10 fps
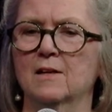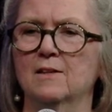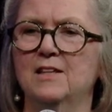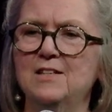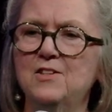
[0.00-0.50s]

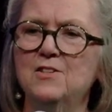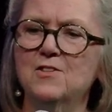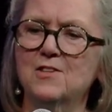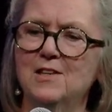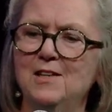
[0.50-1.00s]
this
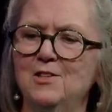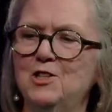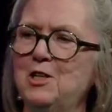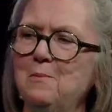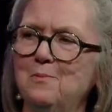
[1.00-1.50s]
is the
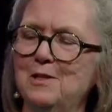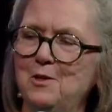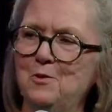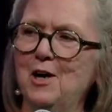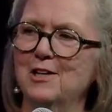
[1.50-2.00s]
ship that
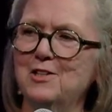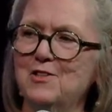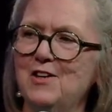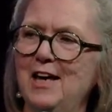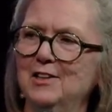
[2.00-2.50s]
you got to
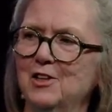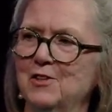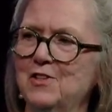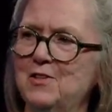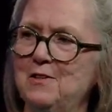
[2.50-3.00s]
sail
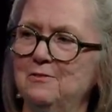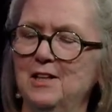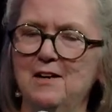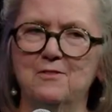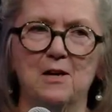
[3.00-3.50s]
on the sea of
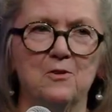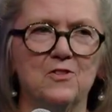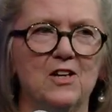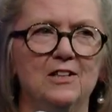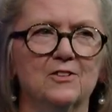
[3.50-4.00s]
life. They were
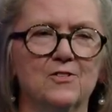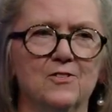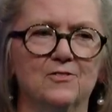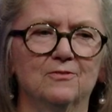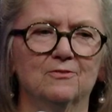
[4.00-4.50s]
sailors.
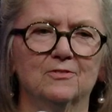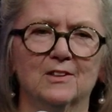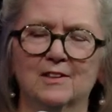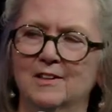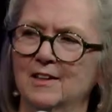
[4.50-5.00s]

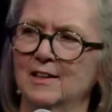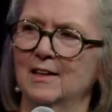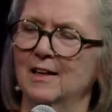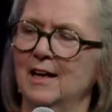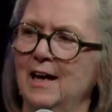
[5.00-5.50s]

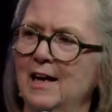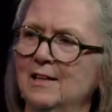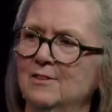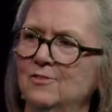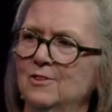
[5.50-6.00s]

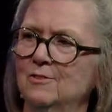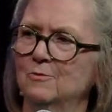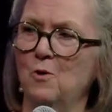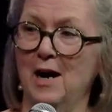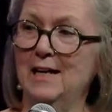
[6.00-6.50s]
And
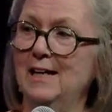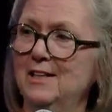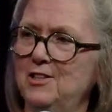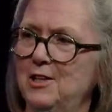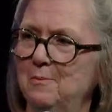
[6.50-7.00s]
why get
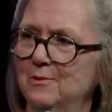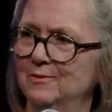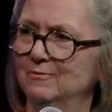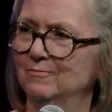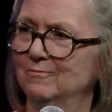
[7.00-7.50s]
a ship?
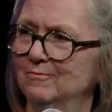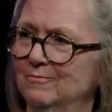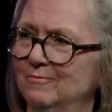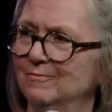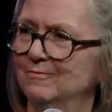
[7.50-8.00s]

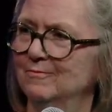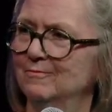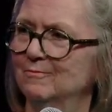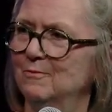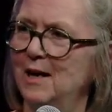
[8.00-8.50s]

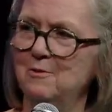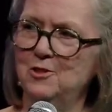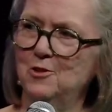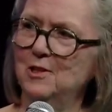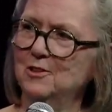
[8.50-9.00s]
Why
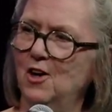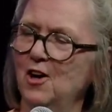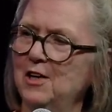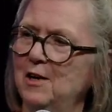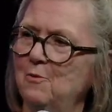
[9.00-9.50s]
would you
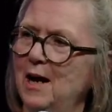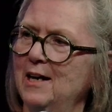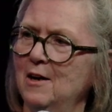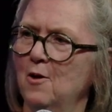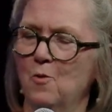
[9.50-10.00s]
incarnate?
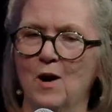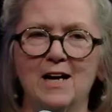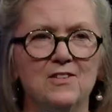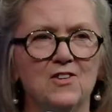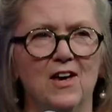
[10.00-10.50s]

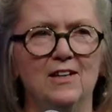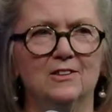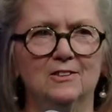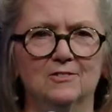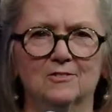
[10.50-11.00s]
Why
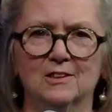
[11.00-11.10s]
sail?